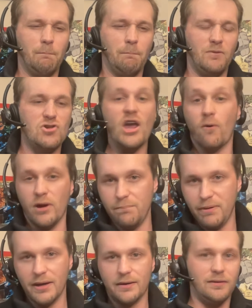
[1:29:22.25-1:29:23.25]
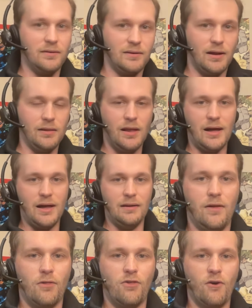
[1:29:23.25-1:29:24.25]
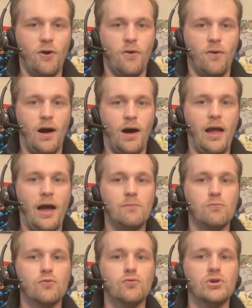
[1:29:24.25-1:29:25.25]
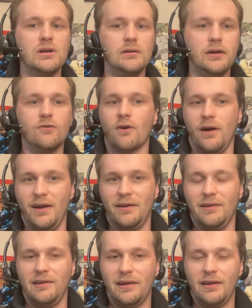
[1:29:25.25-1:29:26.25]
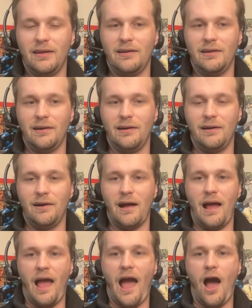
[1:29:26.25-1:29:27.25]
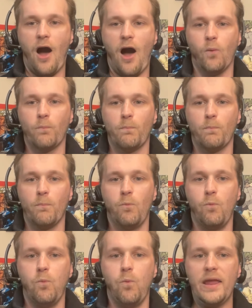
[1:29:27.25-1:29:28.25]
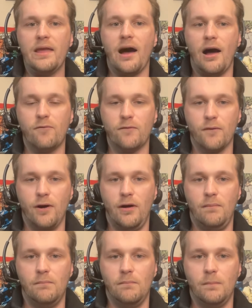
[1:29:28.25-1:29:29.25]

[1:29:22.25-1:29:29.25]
cherry picked a lot. So I, I'm really trying to get how we got from